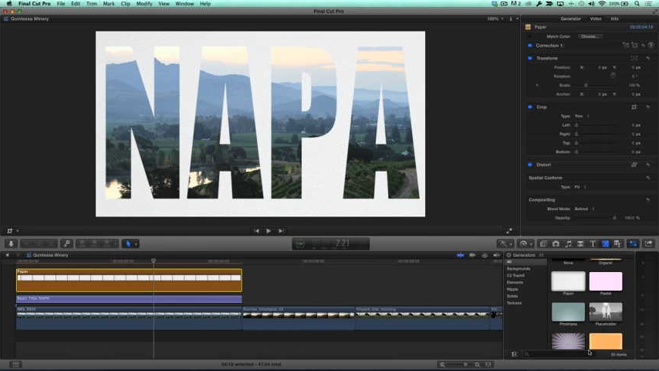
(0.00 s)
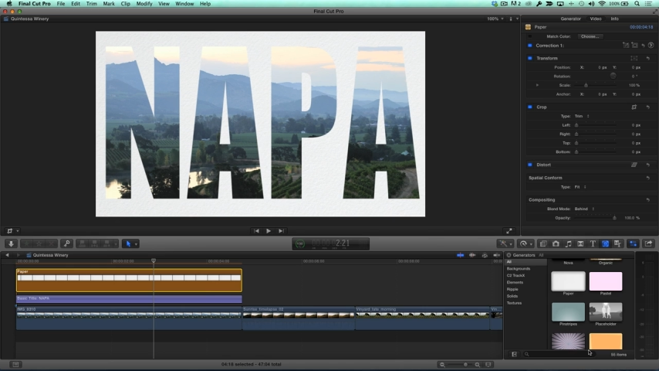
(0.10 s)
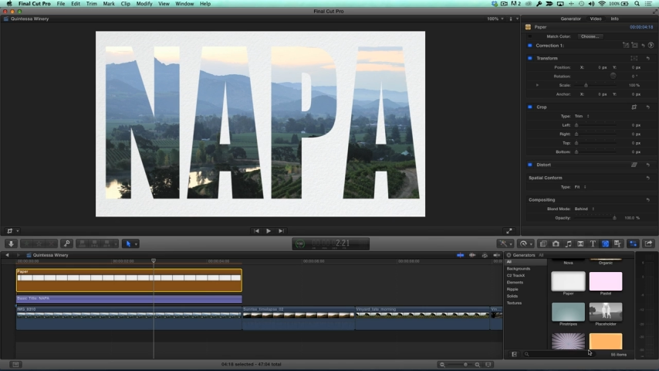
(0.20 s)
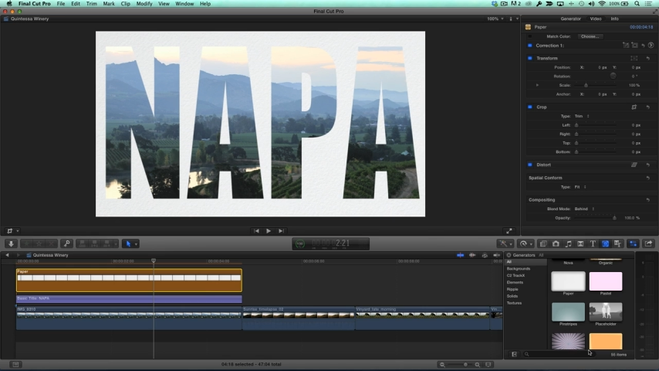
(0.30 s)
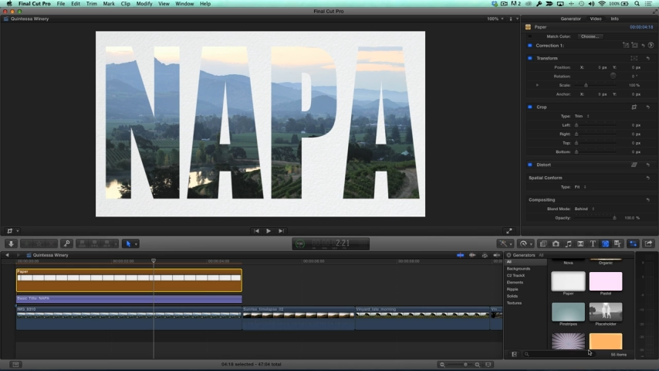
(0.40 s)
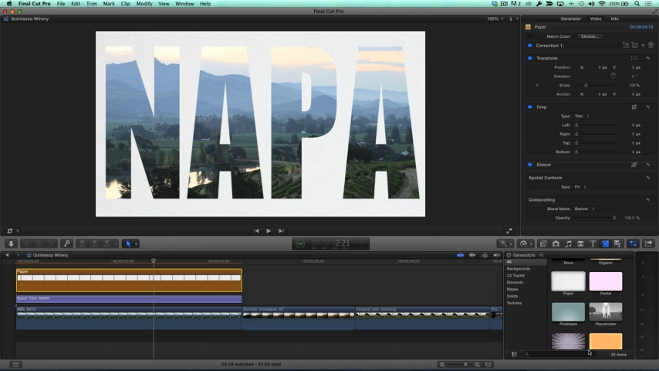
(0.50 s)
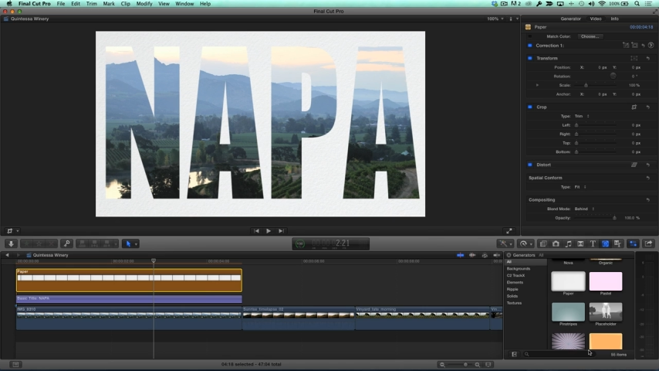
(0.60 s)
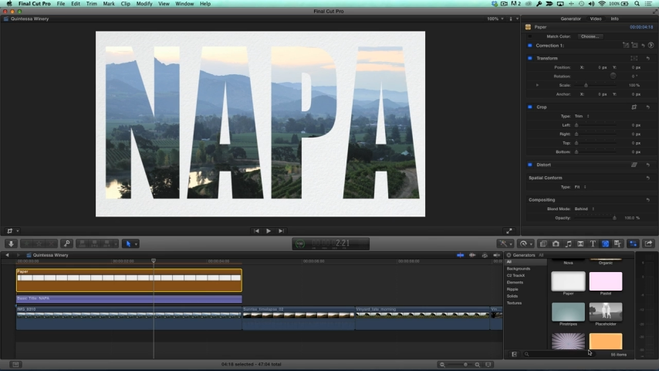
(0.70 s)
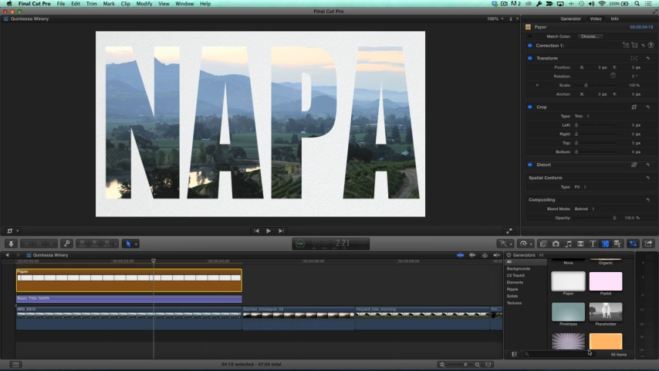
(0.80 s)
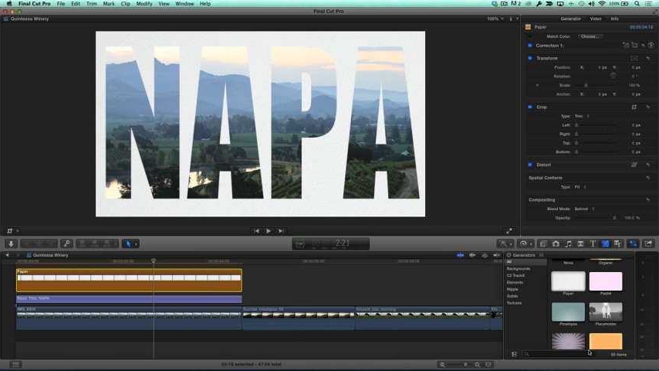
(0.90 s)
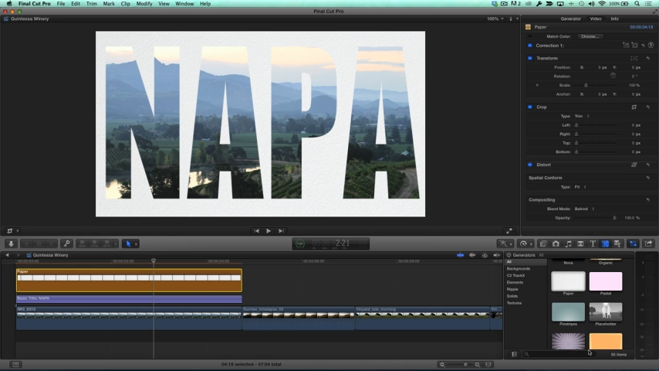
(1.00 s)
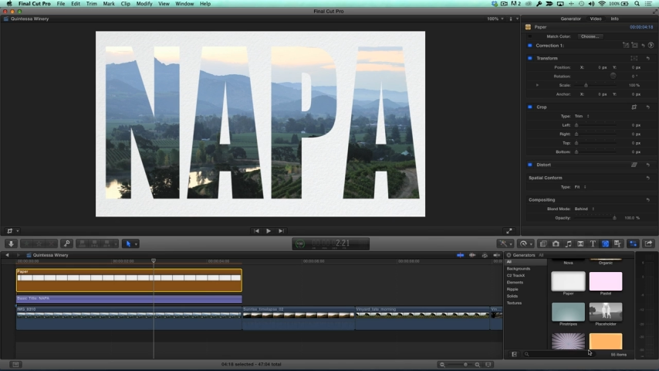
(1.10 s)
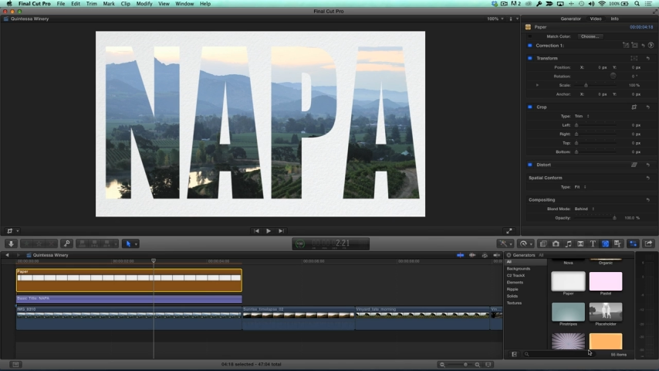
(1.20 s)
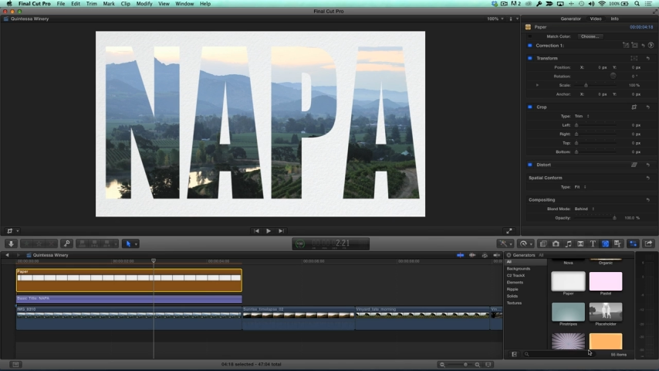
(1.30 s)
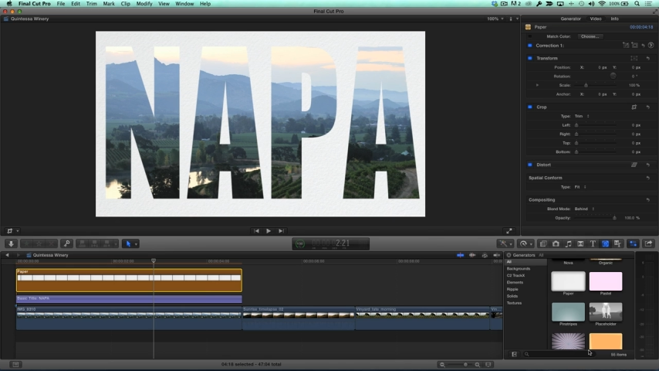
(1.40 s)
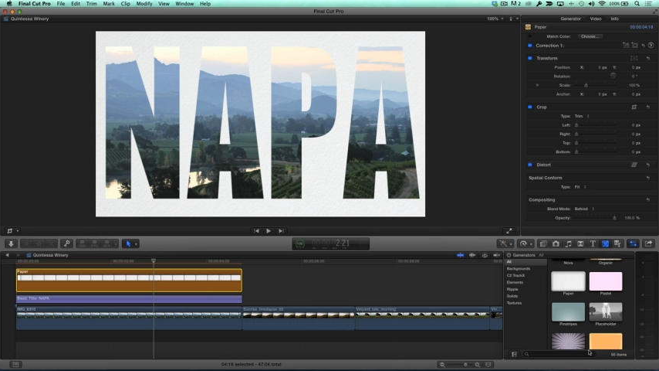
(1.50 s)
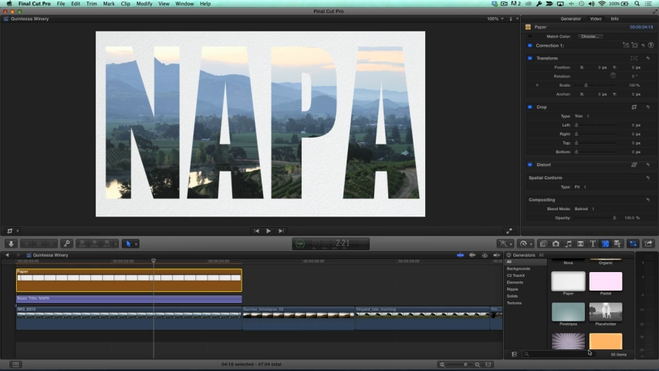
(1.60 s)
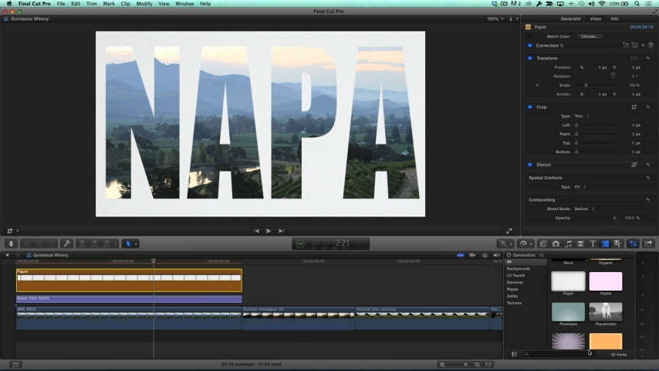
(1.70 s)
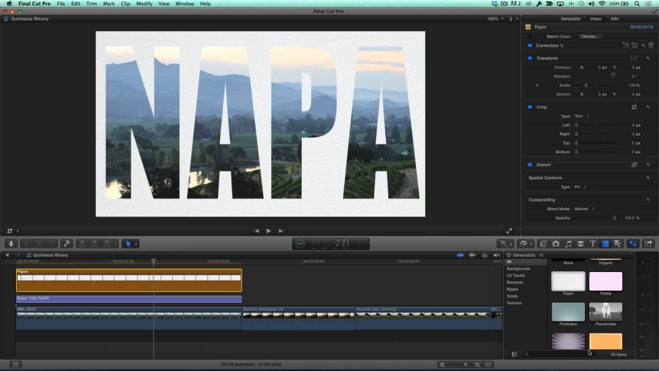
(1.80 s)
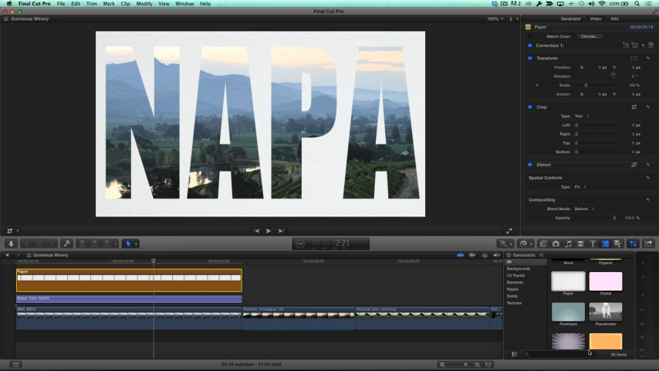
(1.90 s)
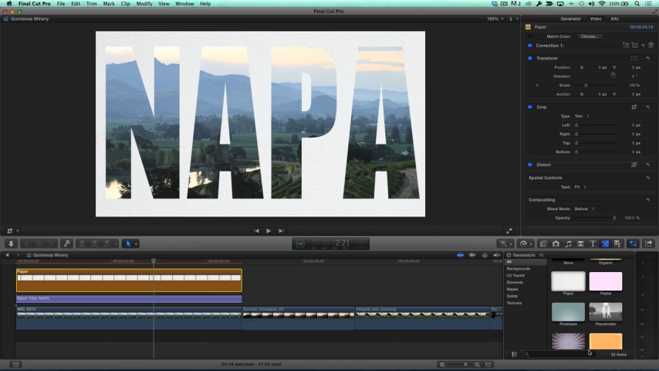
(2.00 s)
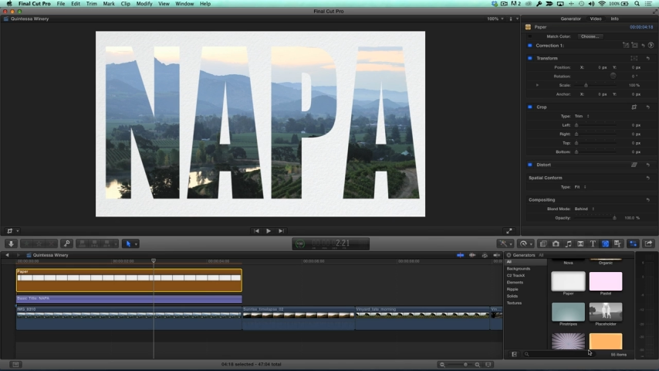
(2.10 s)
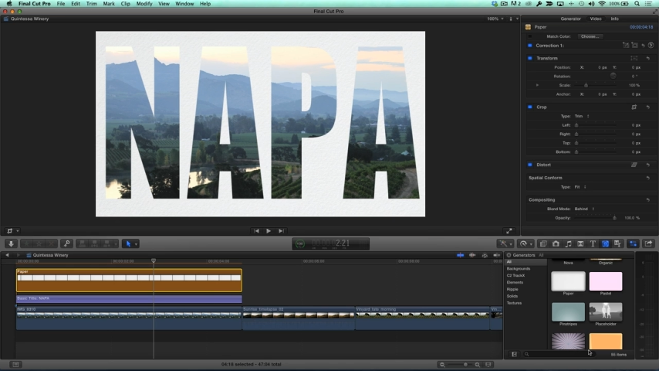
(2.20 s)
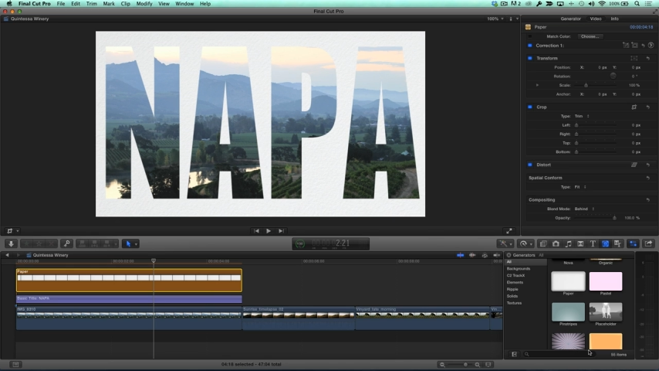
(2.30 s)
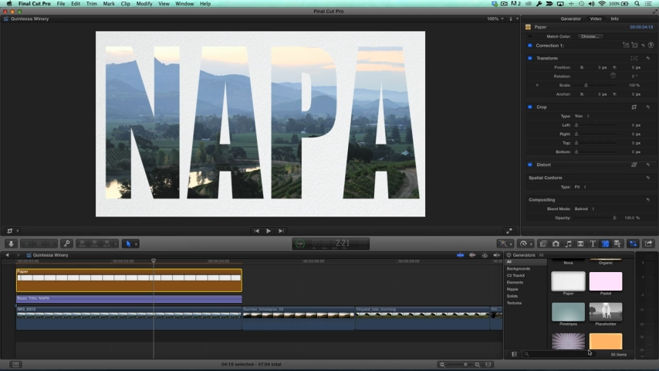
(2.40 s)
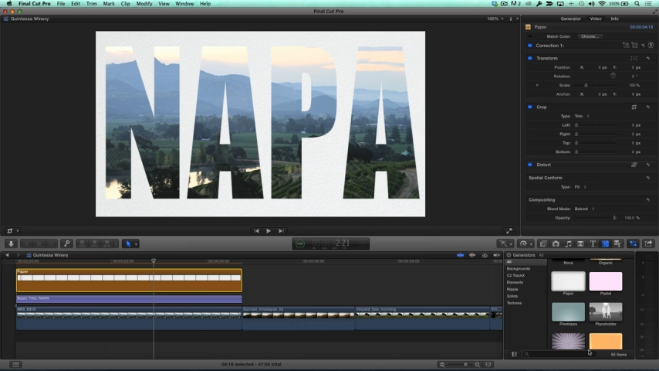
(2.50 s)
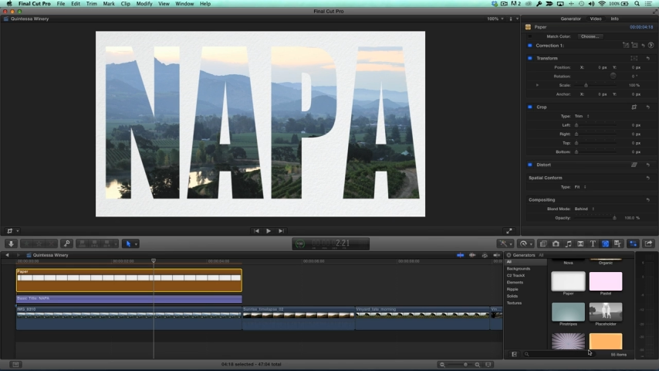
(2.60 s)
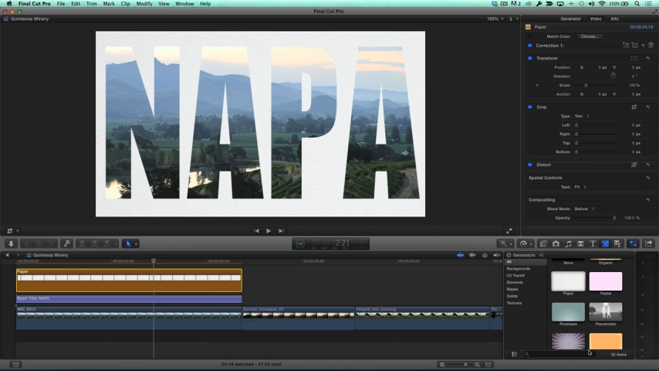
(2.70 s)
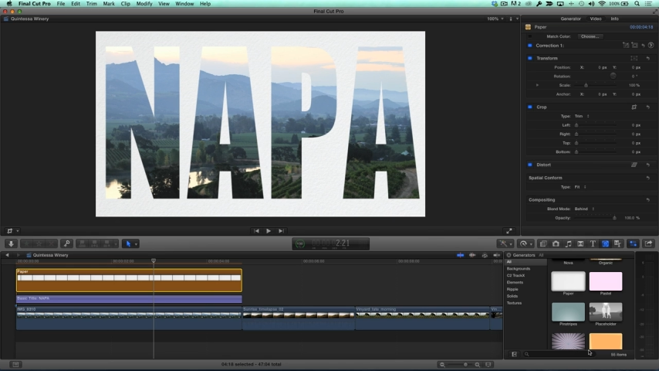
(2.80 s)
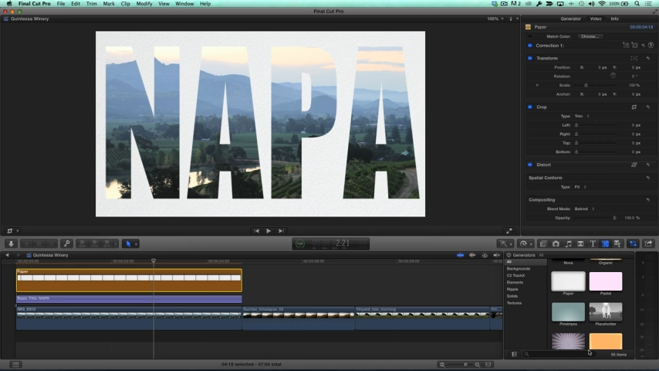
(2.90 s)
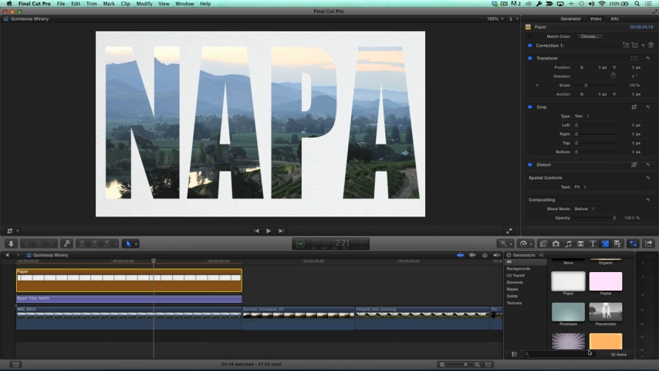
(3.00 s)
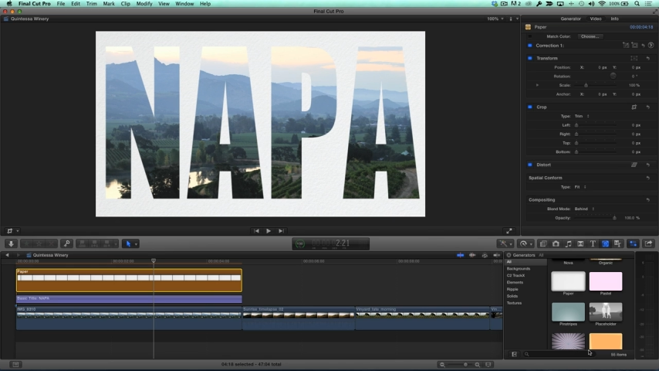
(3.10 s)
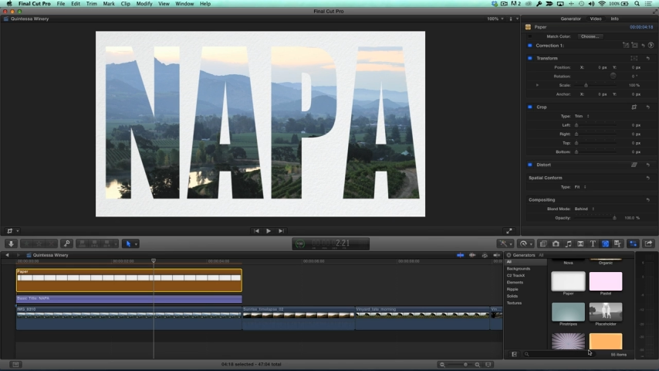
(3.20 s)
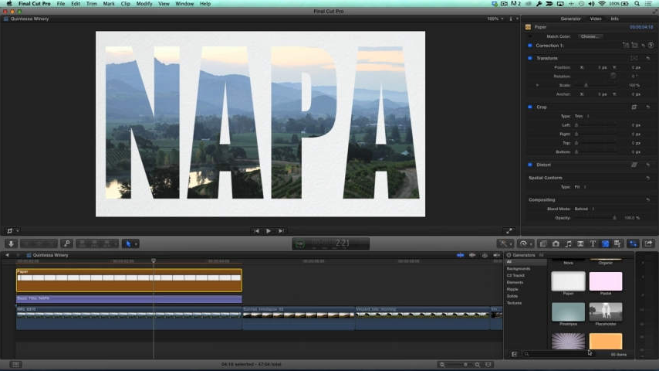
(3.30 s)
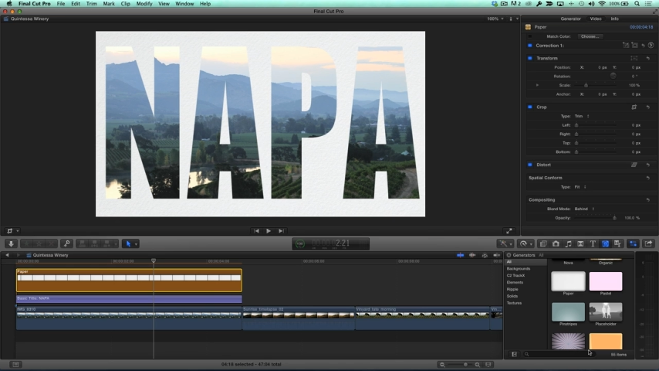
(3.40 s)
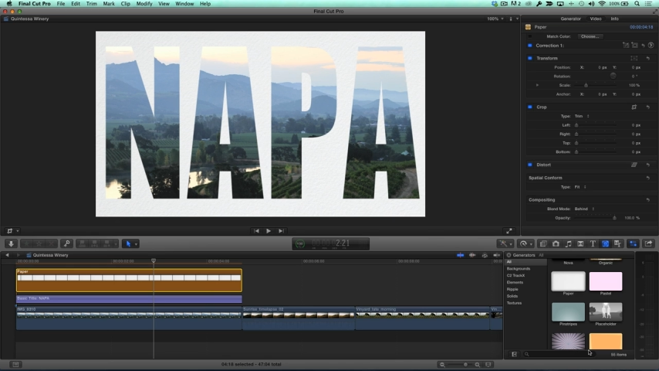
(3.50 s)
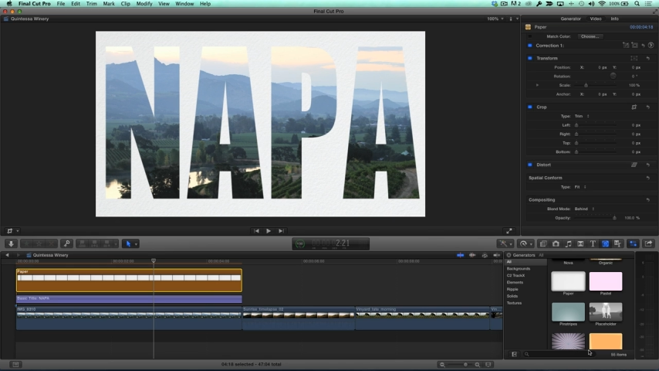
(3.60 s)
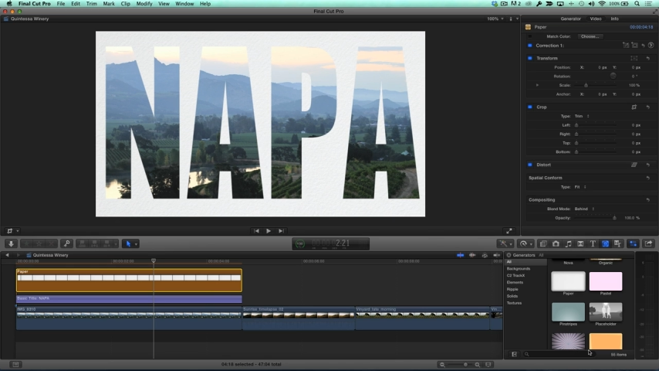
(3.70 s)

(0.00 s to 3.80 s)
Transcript: [unreadable: no face in view]